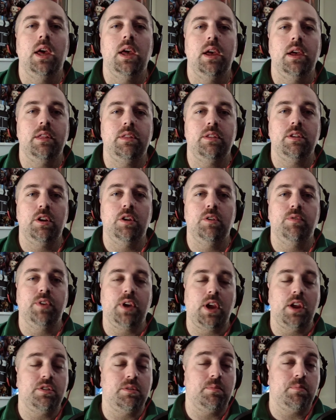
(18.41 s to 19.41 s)
hit the
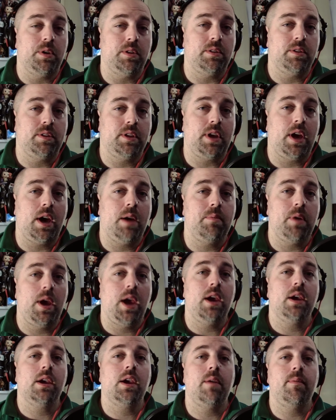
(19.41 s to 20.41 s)
notification button at the top,
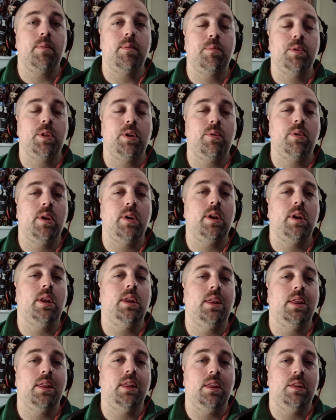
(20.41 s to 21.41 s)
and comment below on
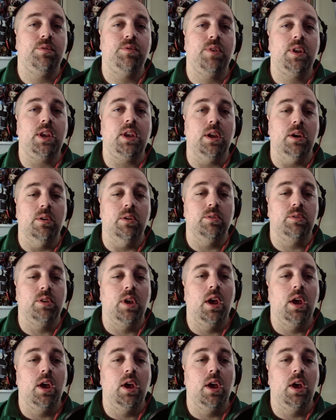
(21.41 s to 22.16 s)
any of these videos.